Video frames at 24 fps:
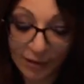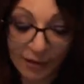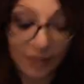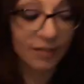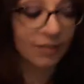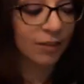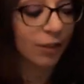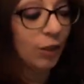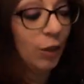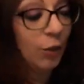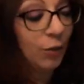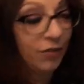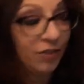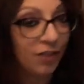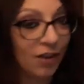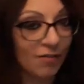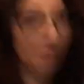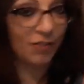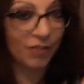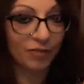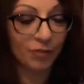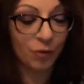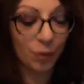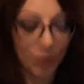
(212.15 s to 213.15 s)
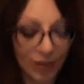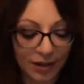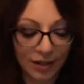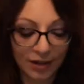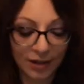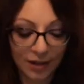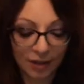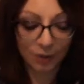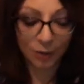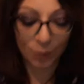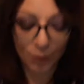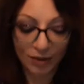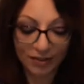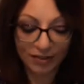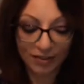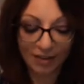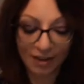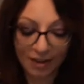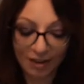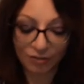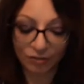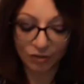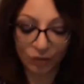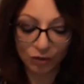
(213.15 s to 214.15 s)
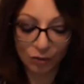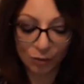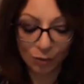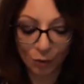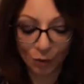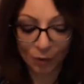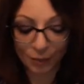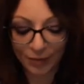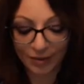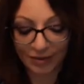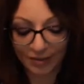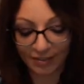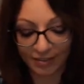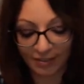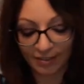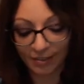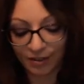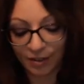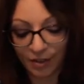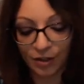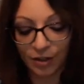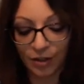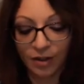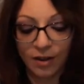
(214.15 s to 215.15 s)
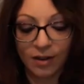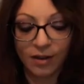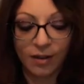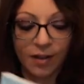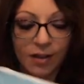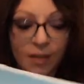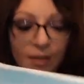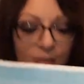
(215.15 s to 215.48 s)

To close off the $40 ones, I have two more pieces here.